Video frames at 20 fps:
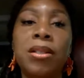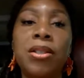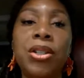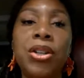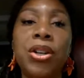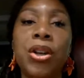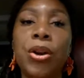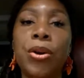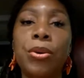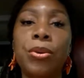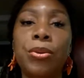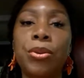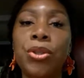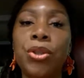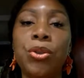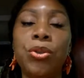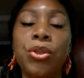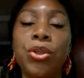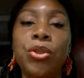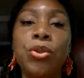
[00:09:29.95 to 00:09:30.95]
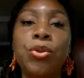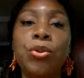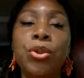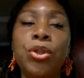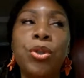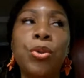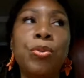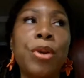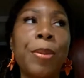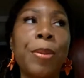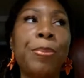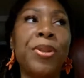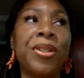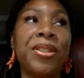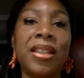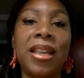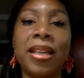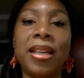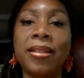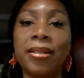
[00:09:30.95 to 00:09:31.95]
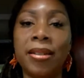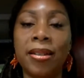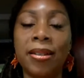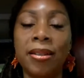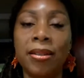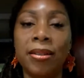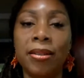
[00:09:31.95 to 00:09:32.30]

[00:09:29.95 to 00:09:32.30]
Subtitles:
you'll represent